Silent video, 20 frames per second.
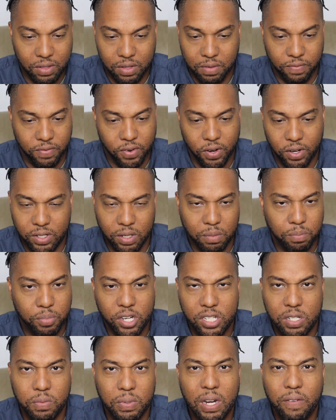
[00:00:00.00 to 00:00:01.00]
convert them,
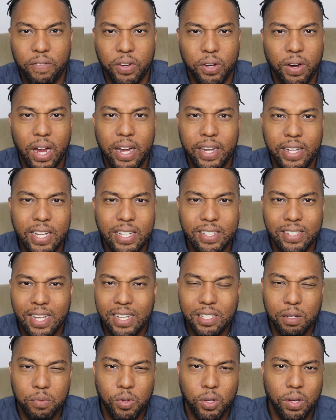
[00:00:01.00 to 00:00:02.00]
push whatever your idea is, that's
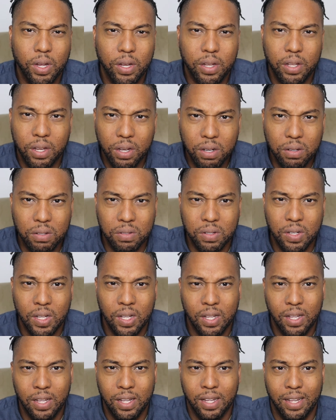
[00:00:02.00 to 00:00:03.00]
something you can do.
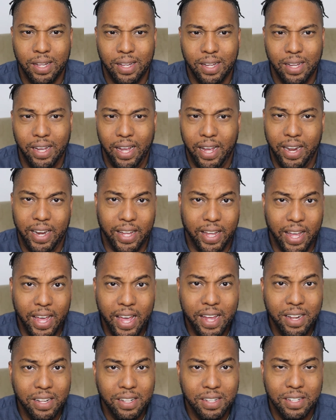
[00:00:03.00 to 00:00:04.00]
And
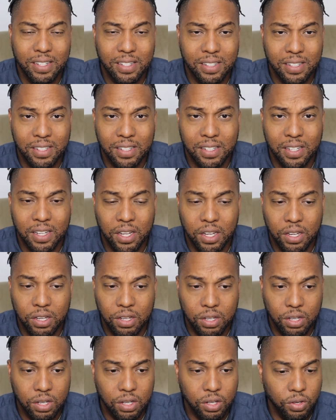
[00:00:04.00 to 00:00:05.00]
again,
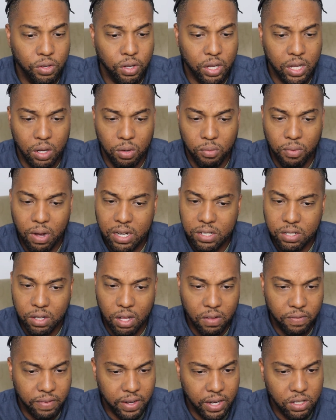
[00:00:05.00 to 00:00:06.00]
you can watch
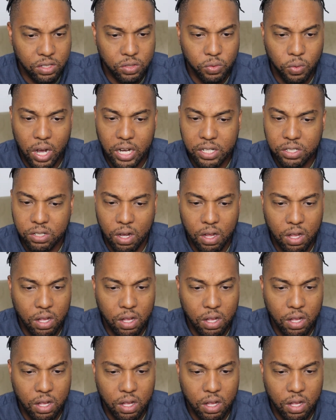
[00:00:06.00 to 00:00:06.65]
all the videos, watch